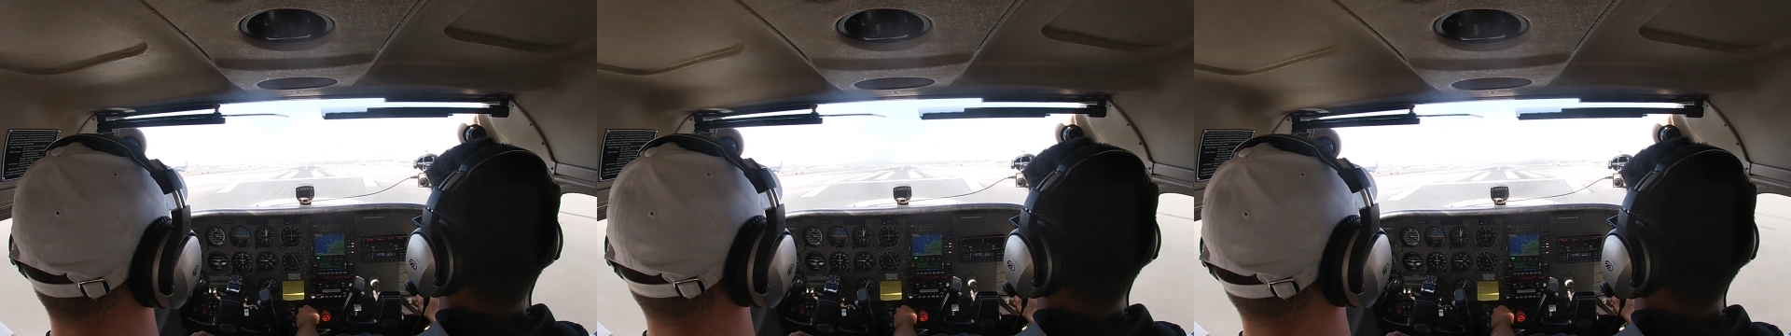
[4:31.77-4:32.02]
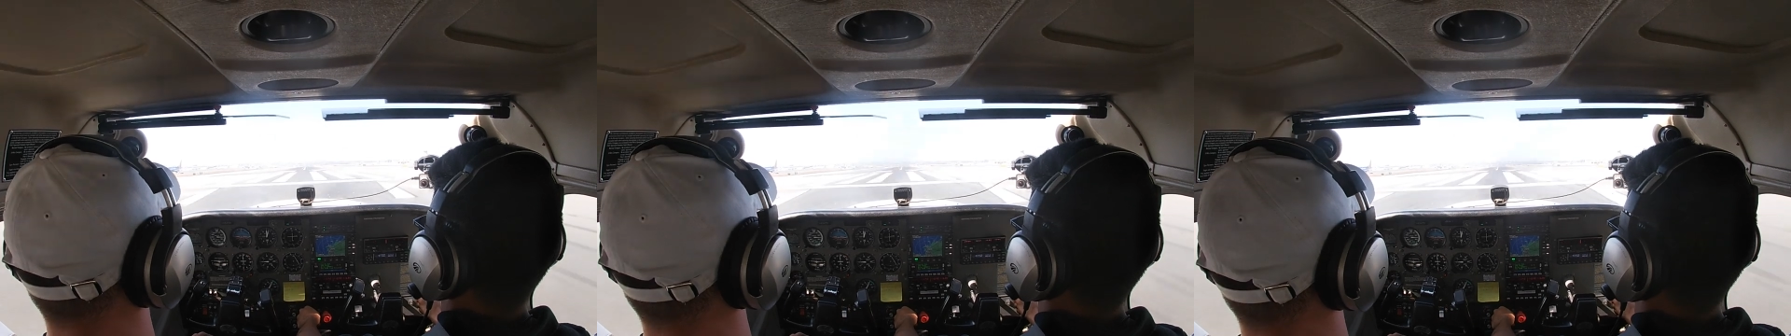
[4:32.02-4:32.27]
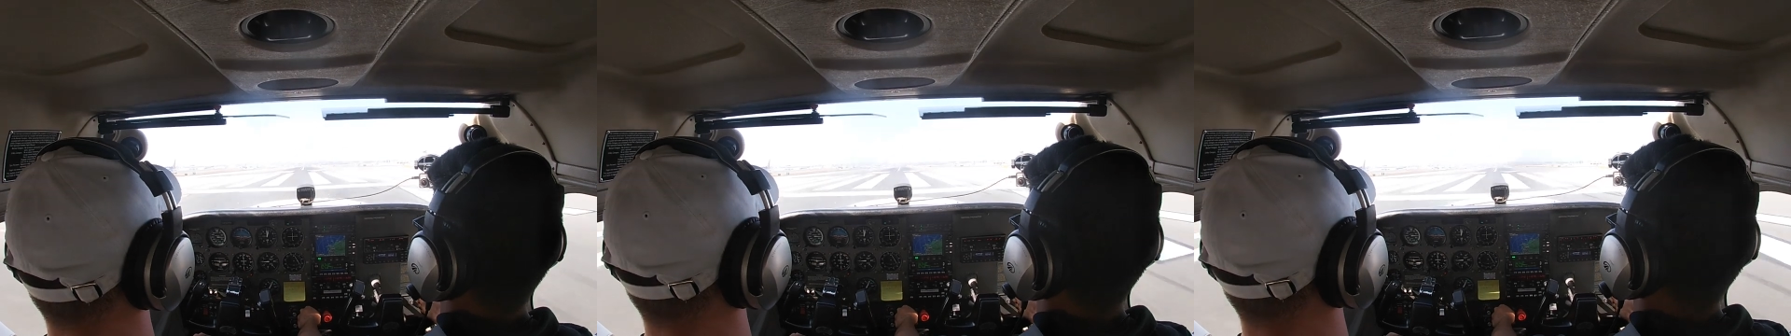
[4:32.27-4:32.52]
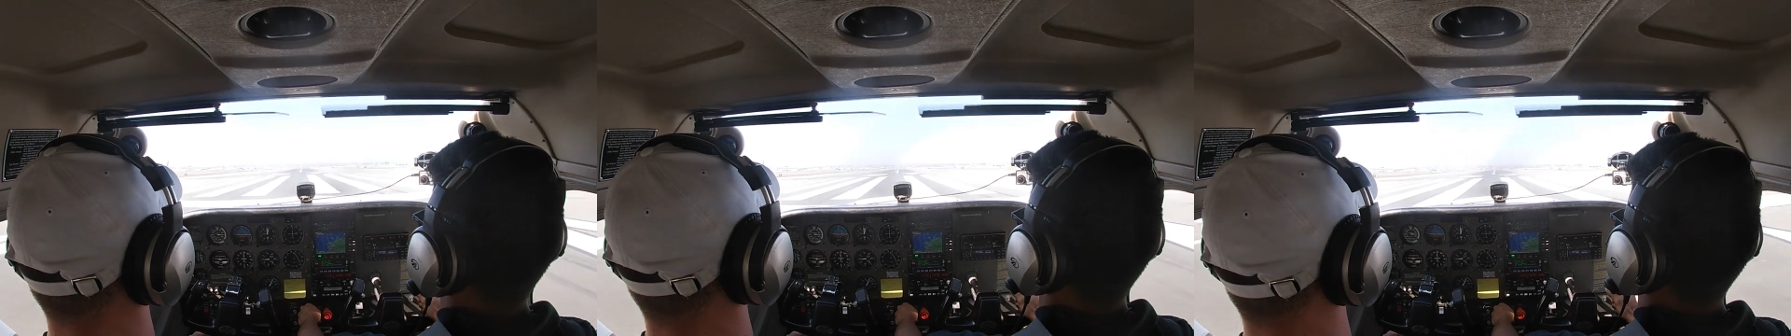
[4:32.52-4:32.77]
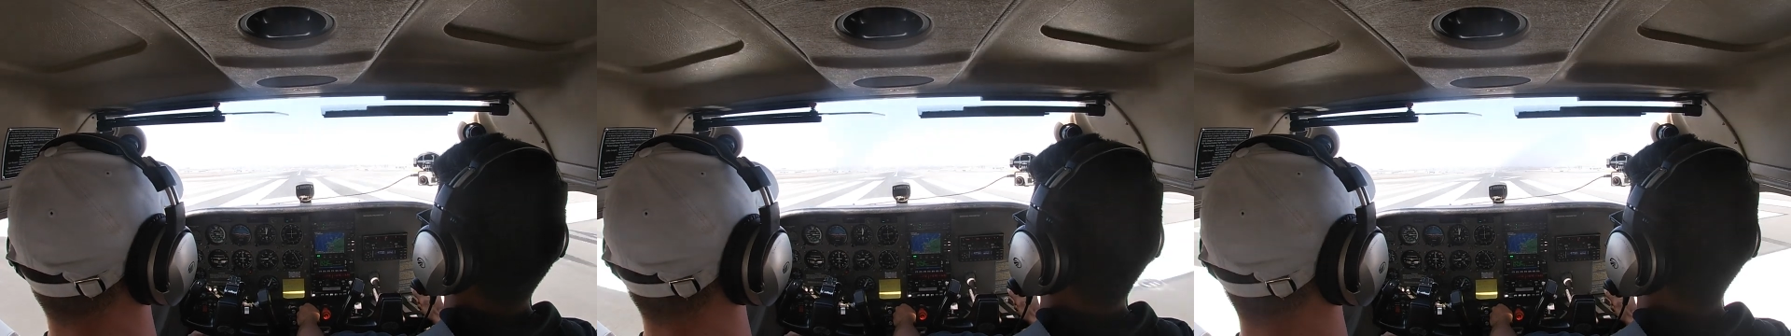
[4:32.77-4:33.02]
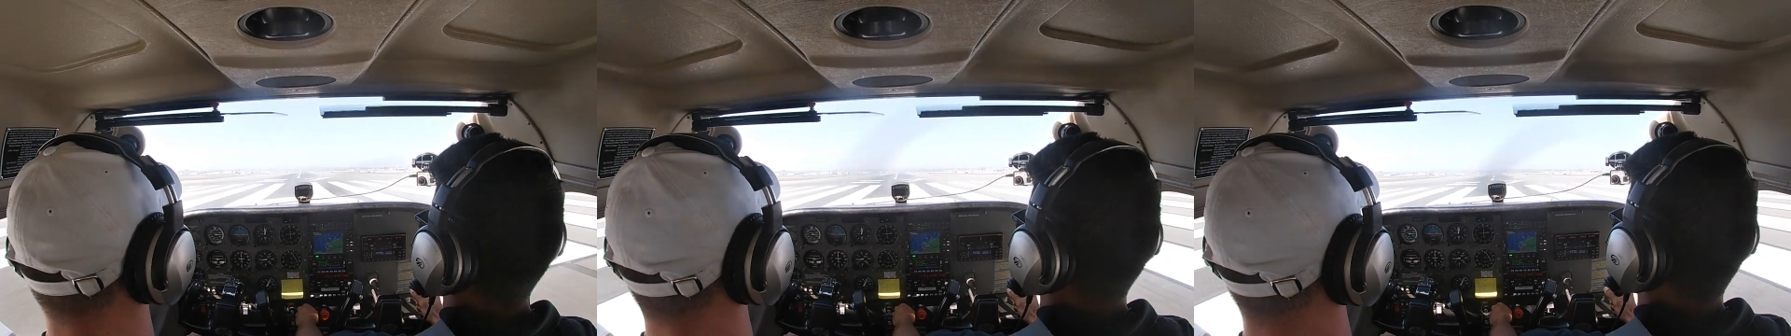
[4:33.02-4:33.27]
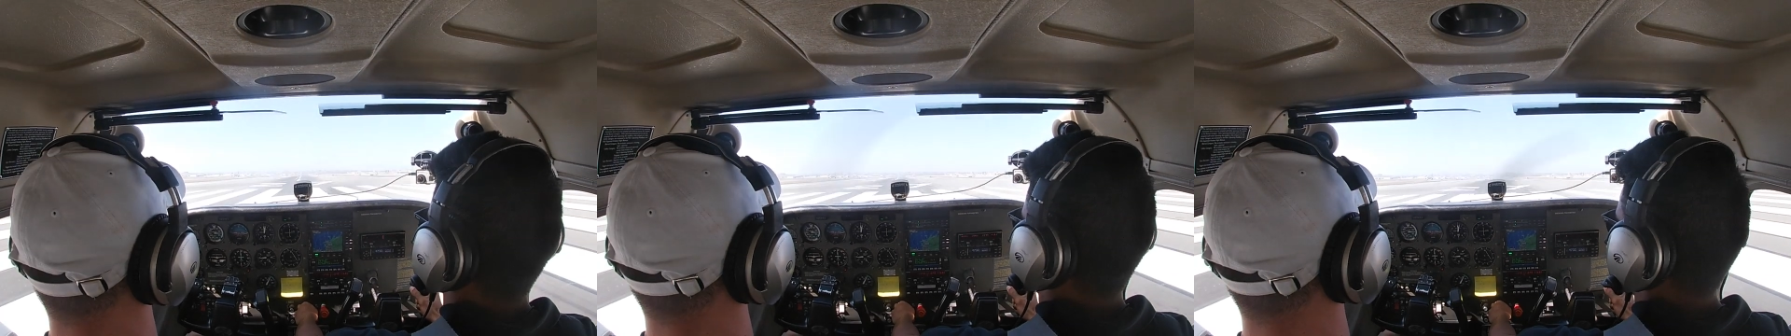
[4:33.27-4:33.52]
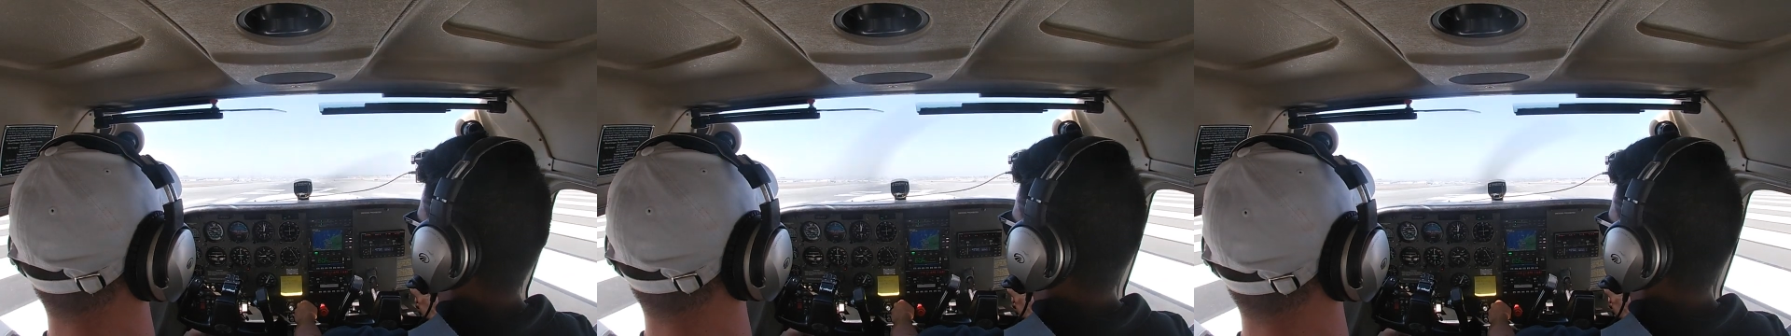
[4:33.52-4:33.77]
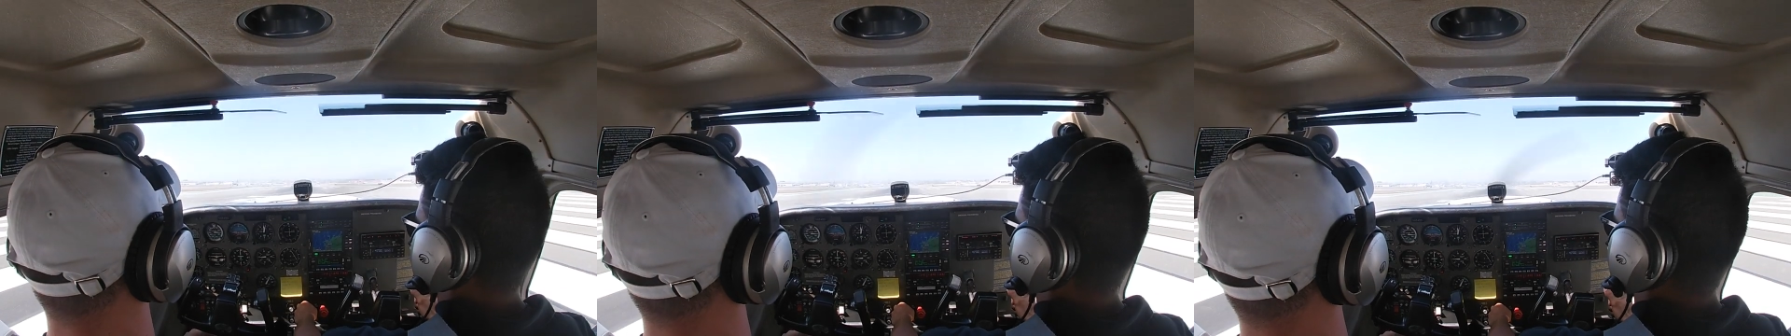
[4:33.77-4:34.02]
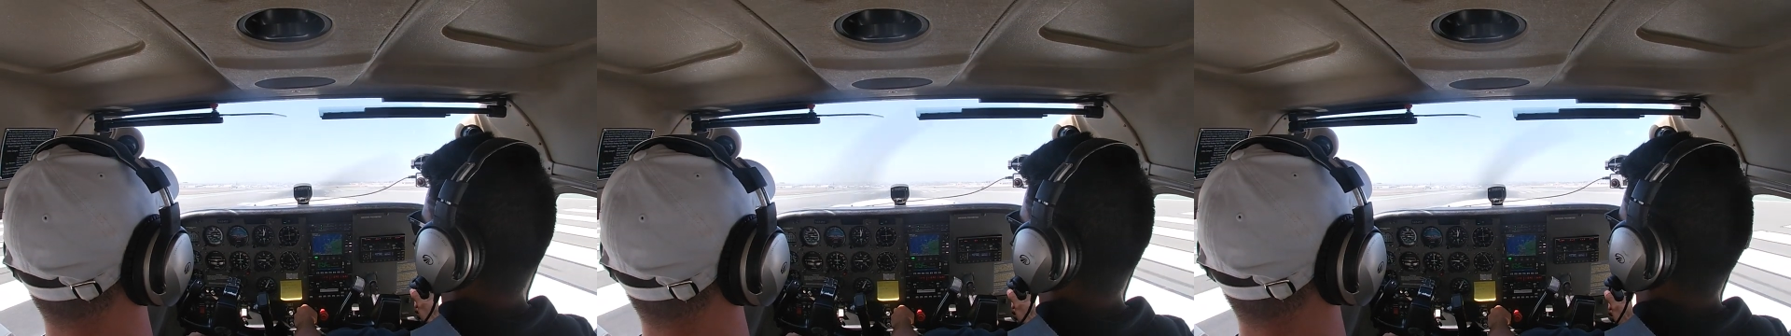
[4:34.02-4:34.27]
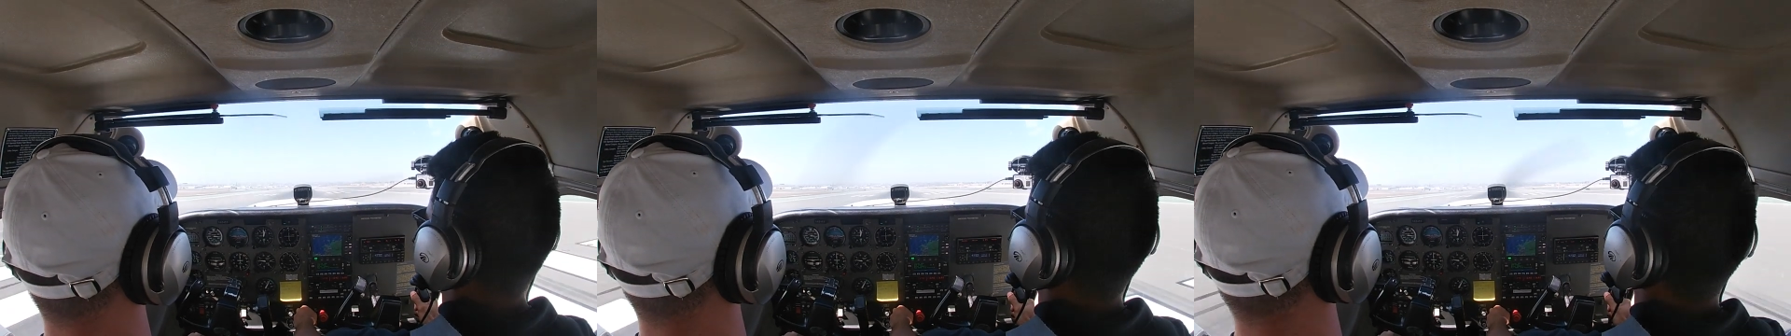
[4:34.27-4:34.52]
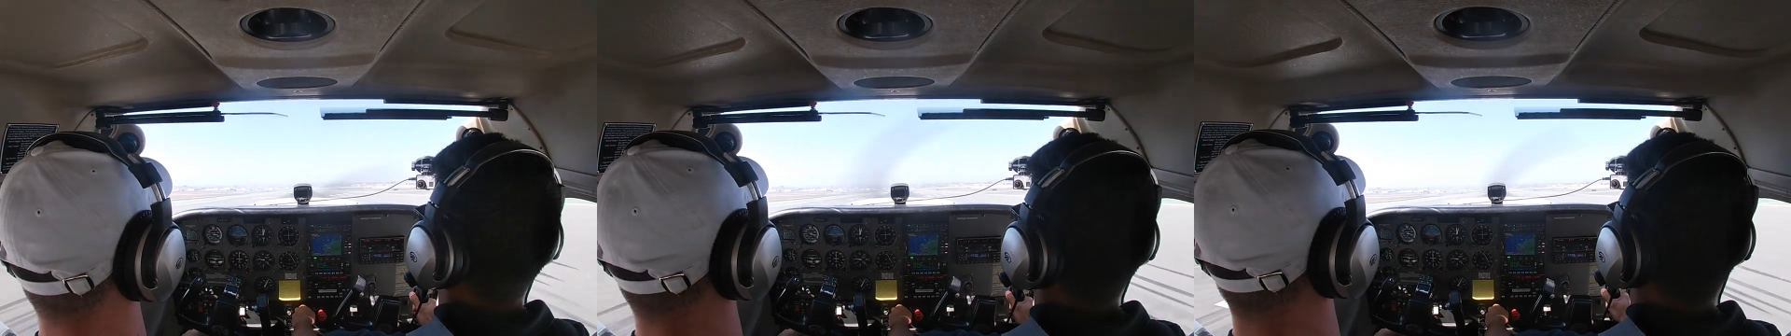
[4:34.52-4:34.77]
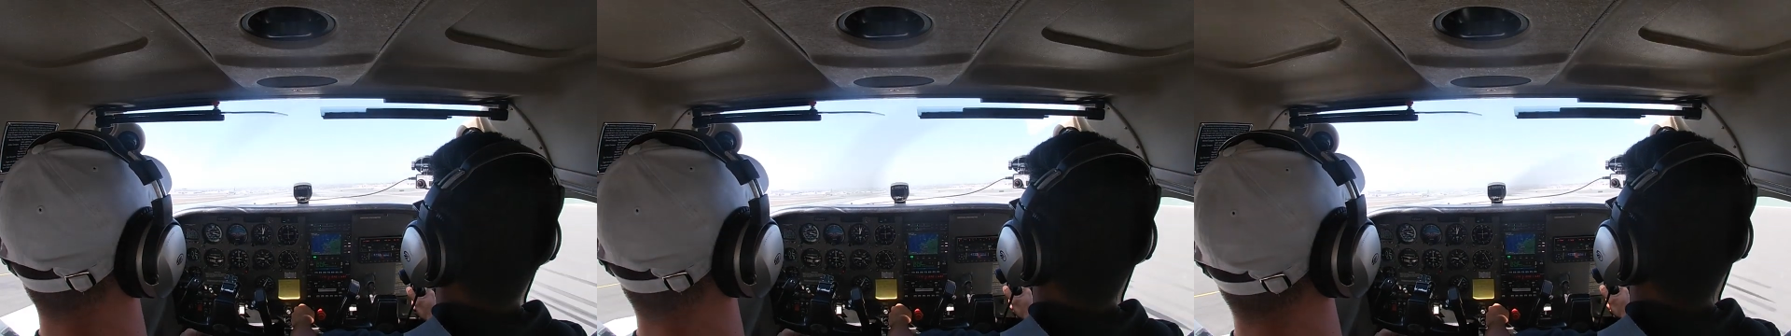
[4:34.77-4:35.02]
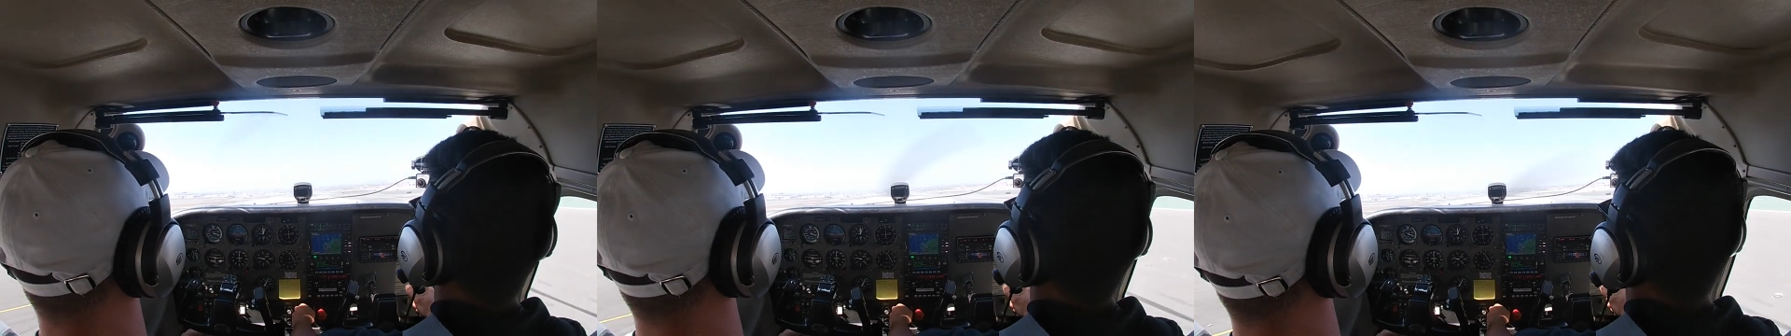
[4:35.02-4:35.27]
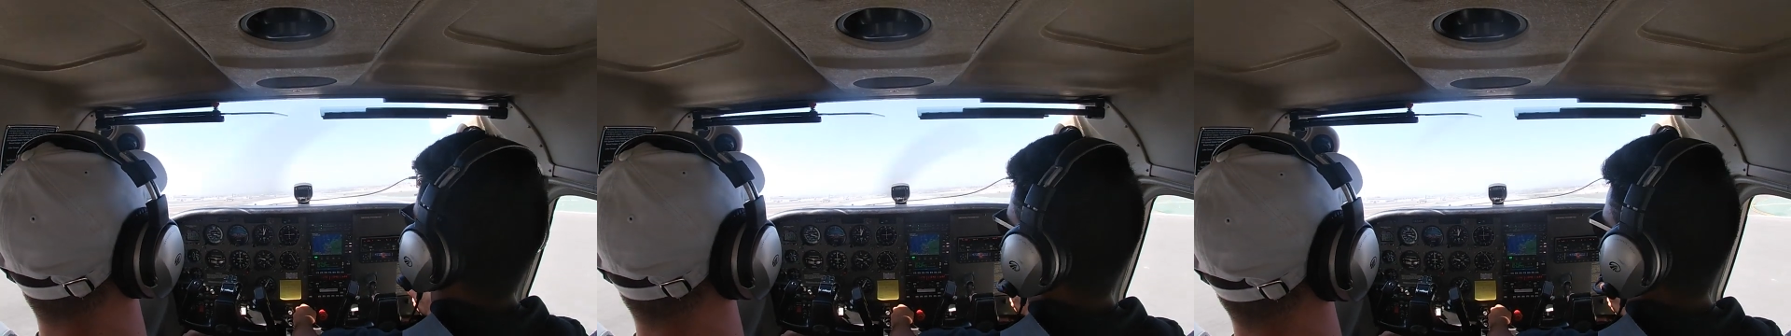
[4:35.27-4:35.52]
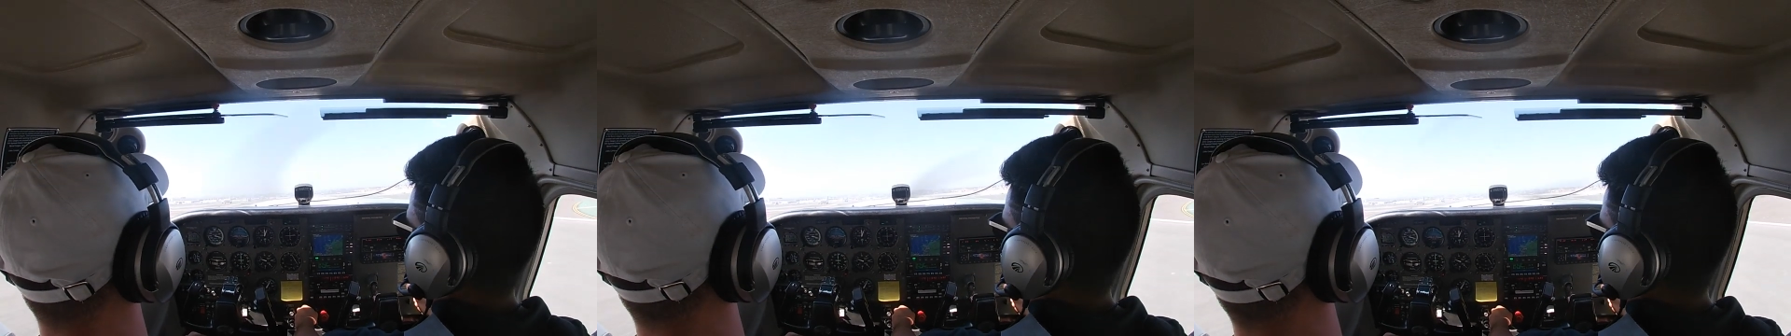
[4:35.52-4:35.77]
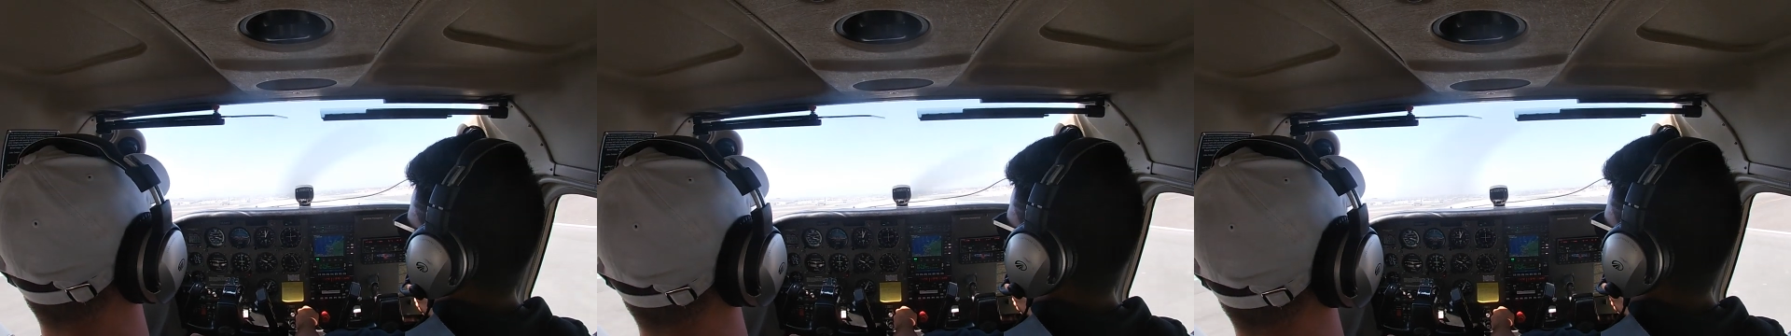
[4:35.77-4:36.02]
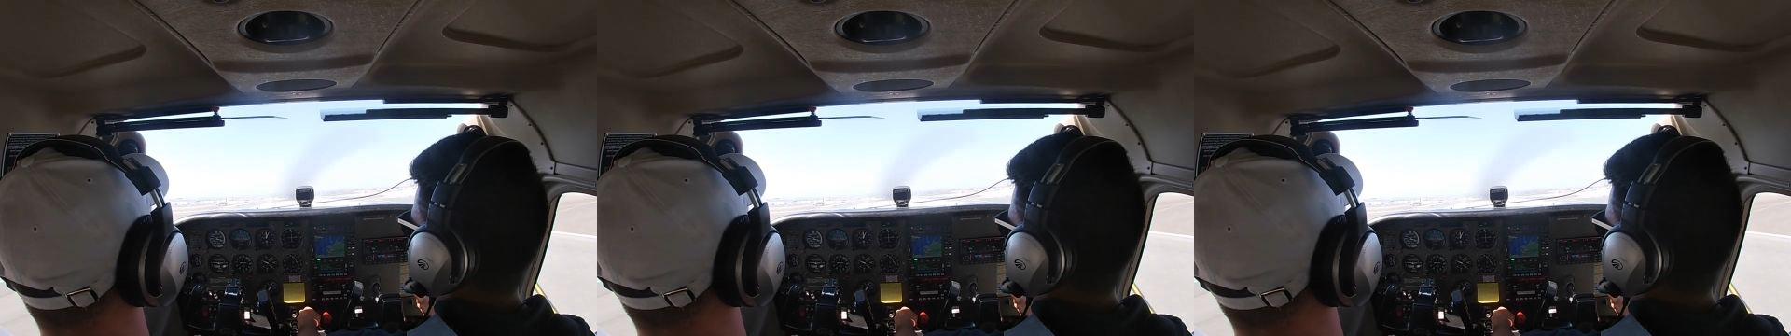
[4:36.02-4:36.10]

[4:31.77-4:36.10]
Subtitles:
[unreadable: no face in view]